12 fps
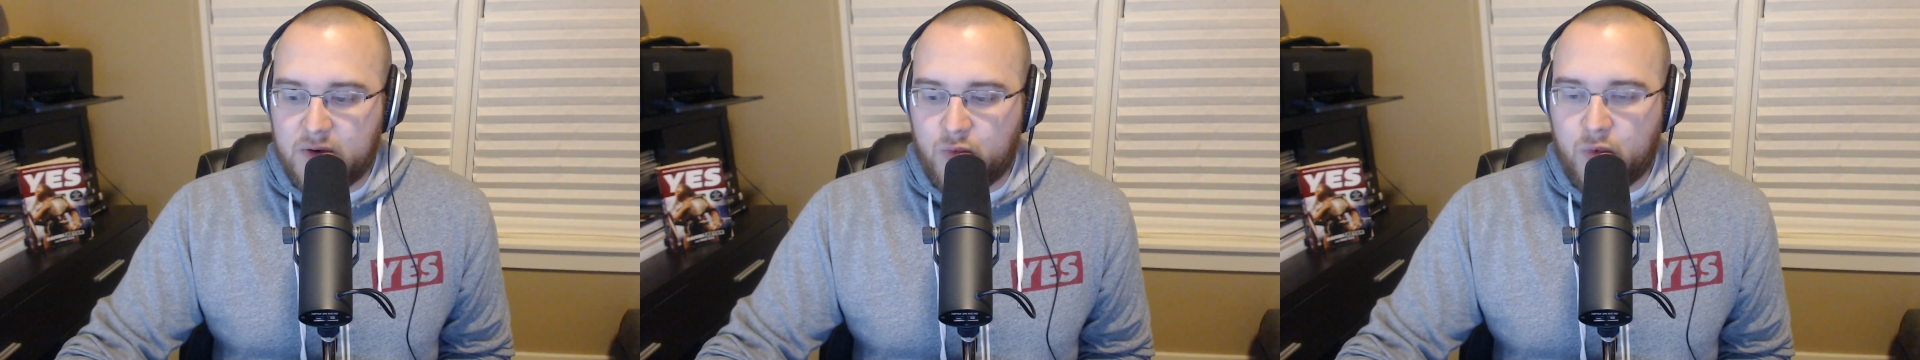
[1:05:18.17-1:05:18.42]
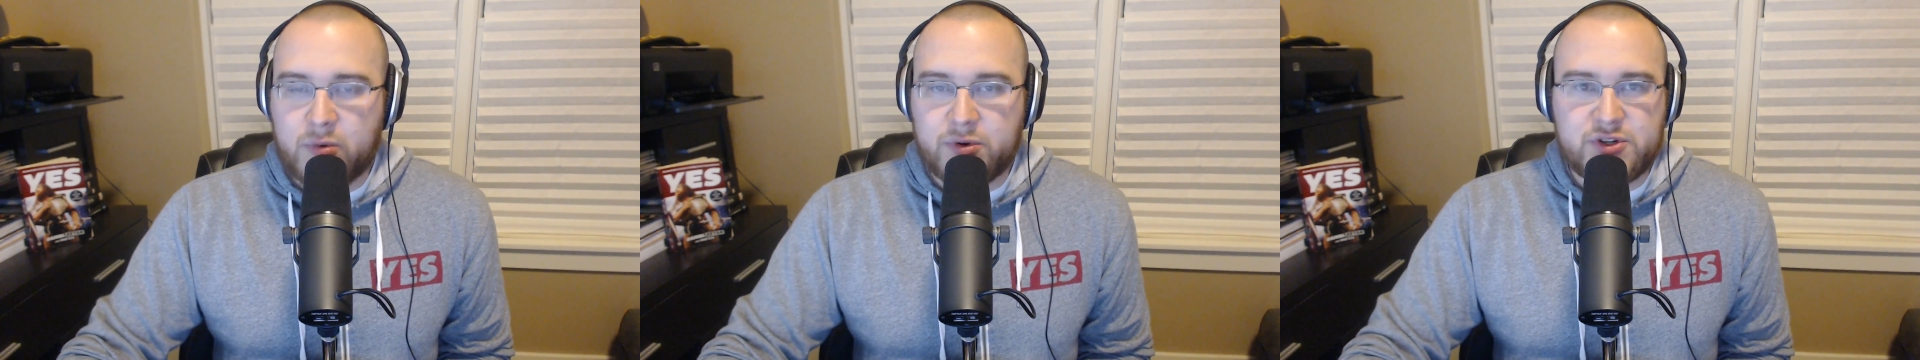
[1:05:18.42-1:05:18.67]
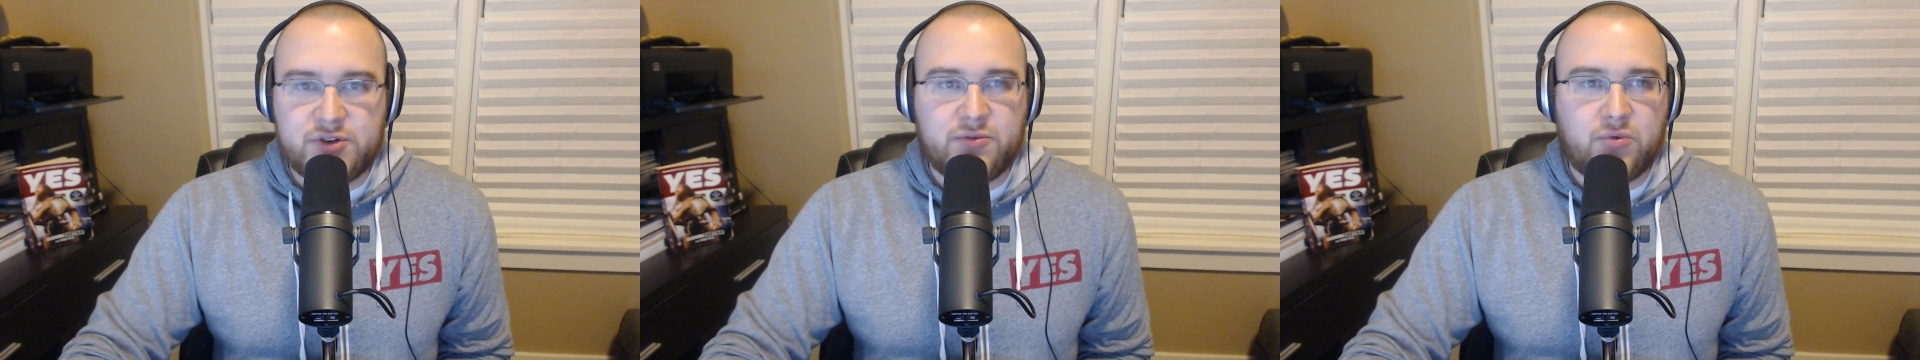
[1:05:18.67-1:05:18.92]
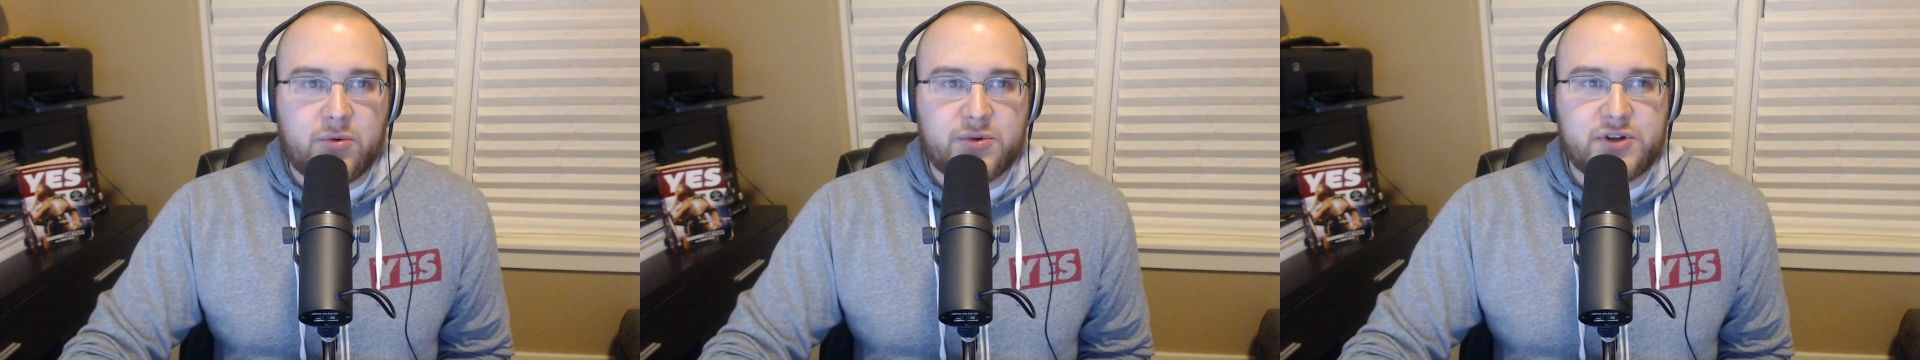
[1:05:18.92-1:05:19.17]
would
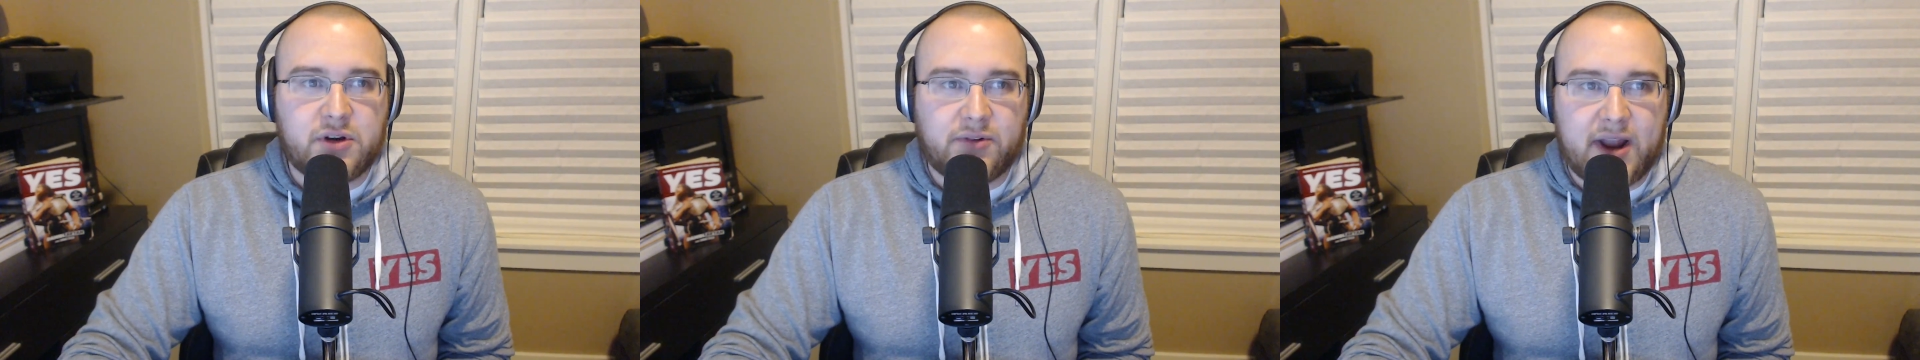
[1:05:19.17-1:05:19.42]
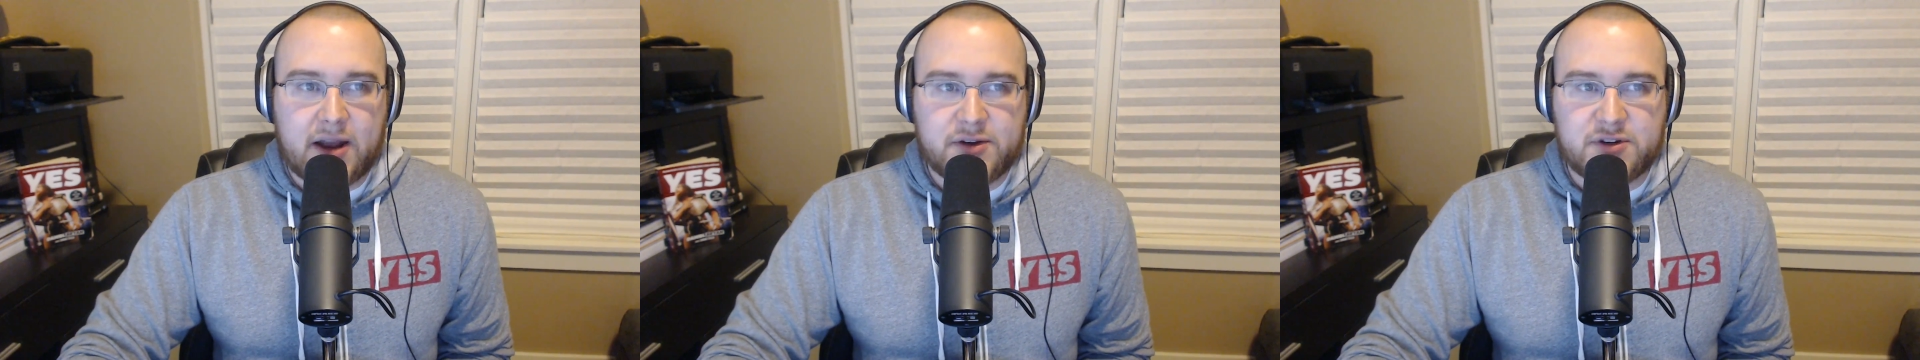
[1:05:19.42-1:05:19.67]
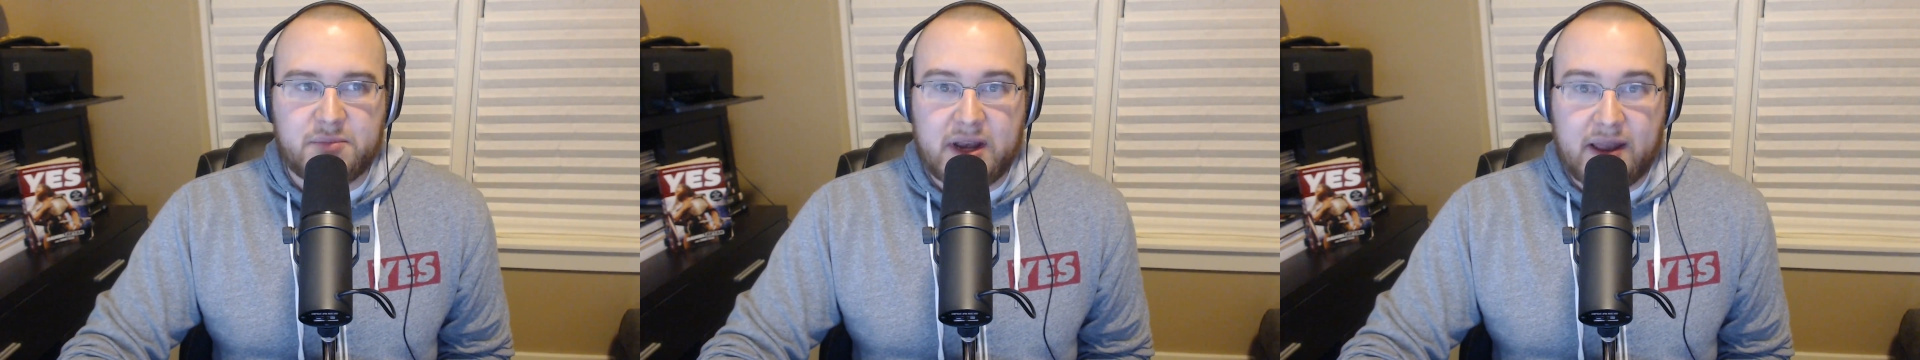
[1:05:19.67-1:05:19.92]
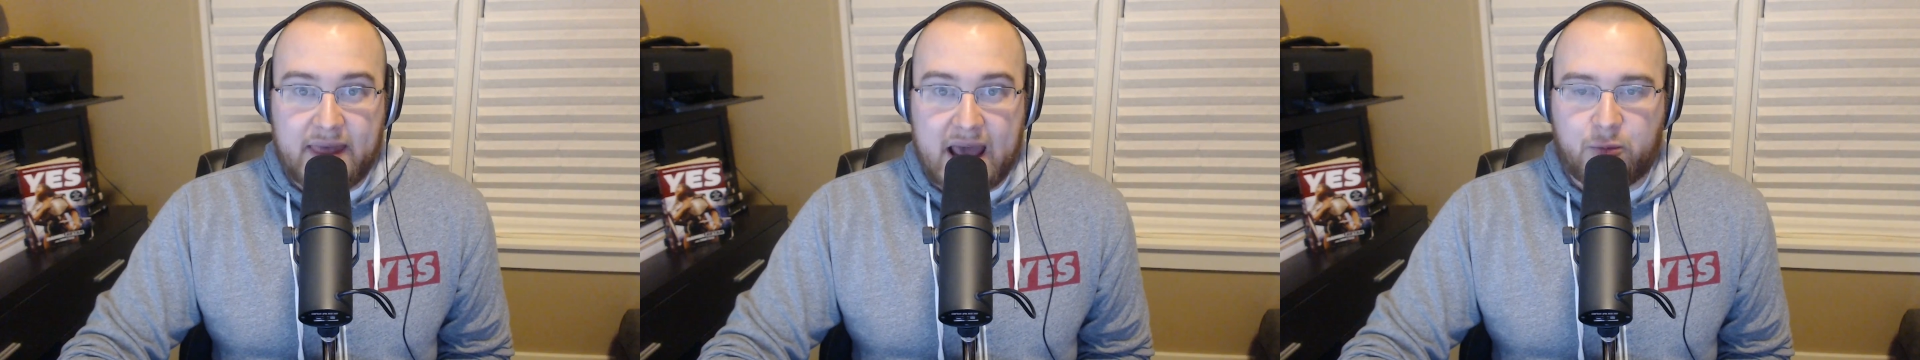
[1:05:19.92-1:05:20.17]
your reaction be
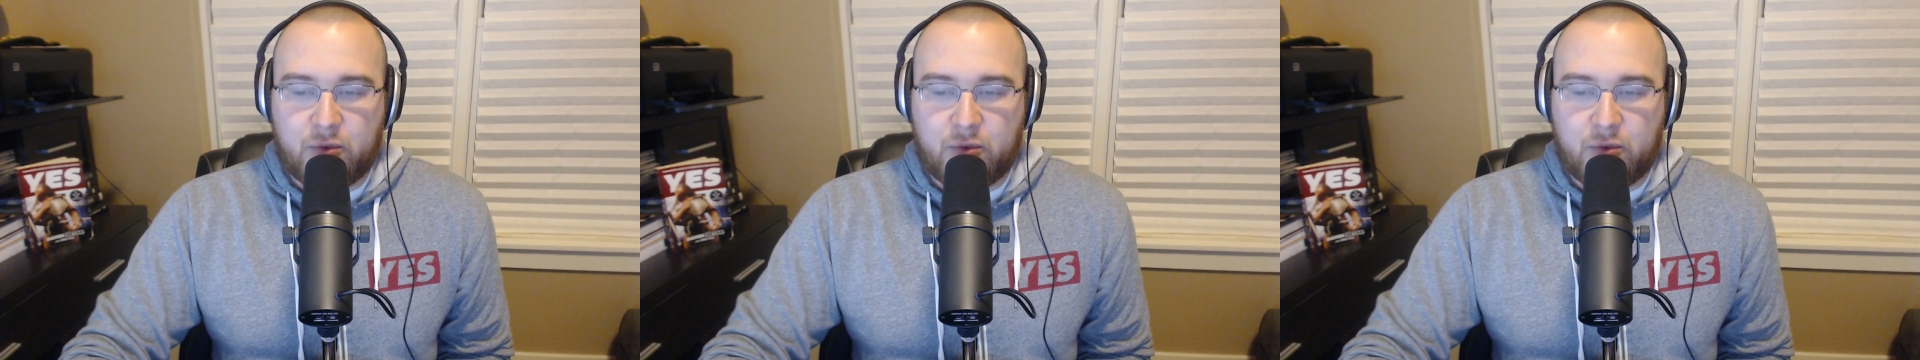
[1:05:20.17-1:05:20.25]
to that?